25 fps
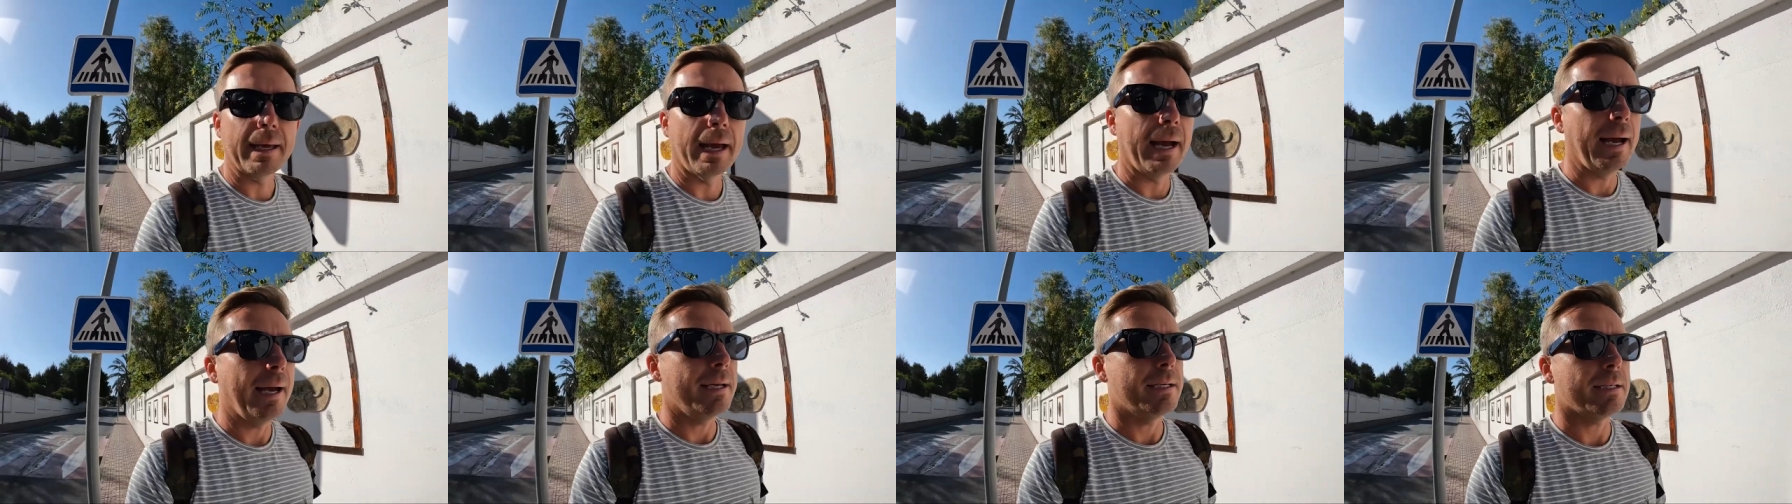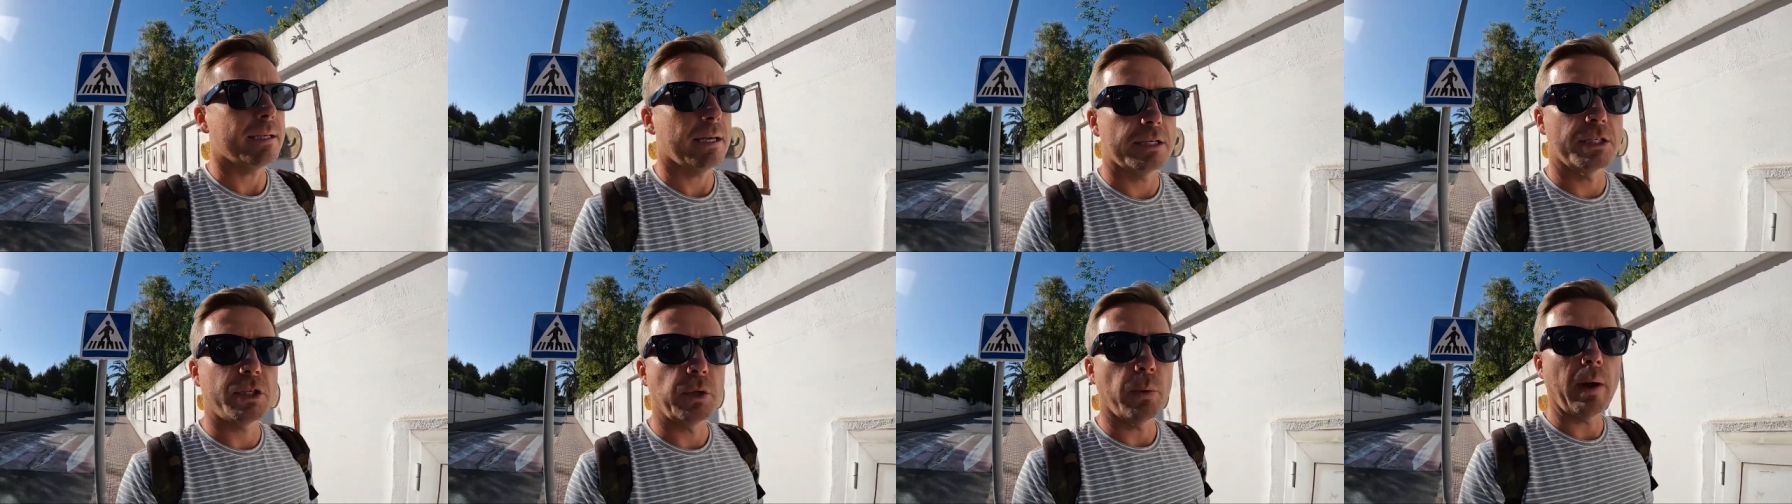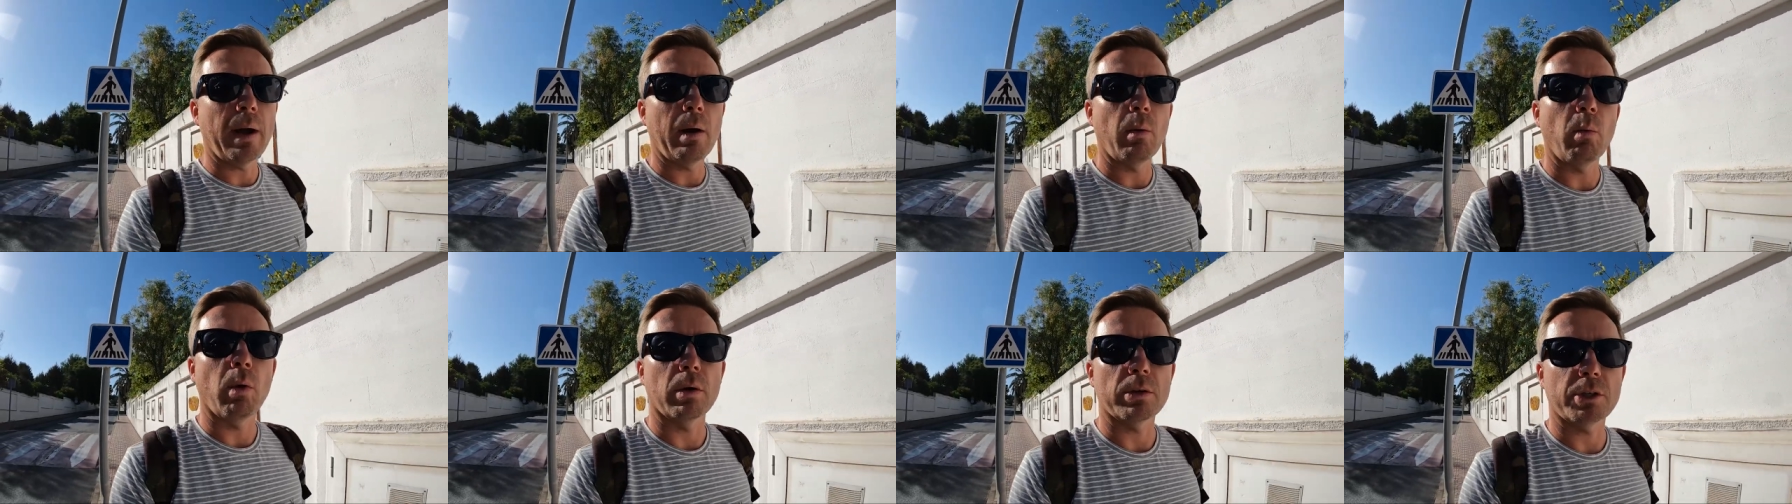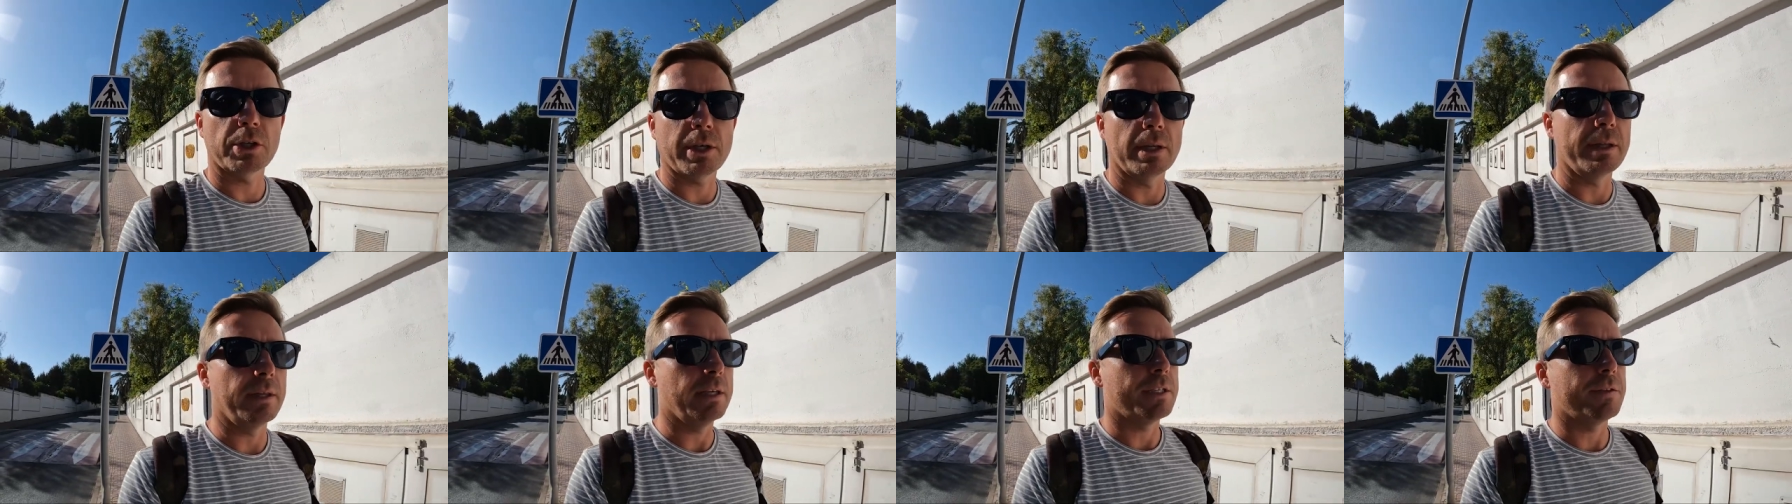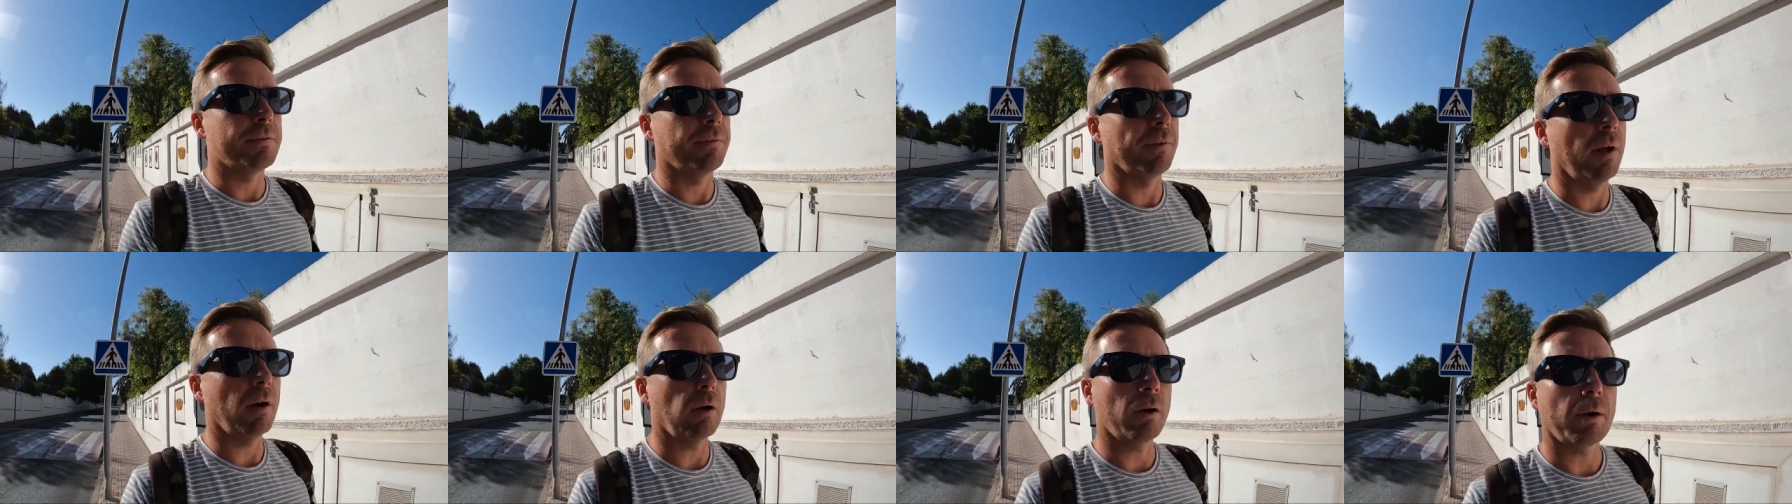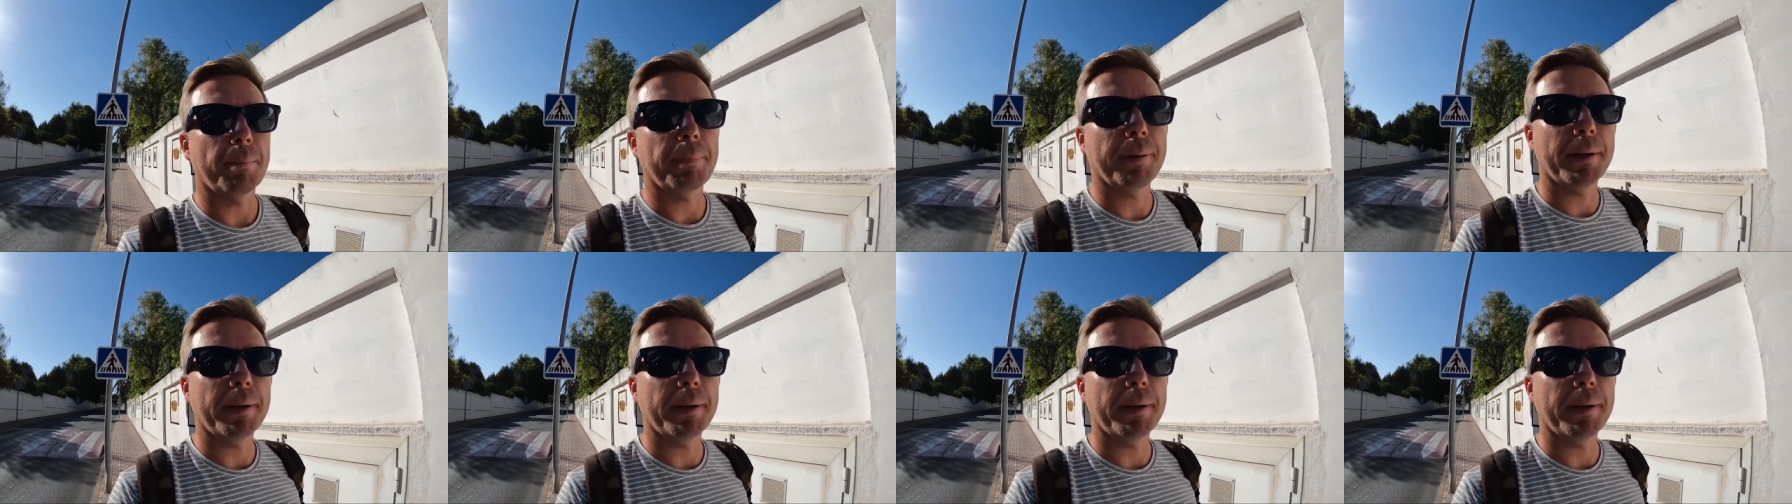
guys, as you are watching this vlog,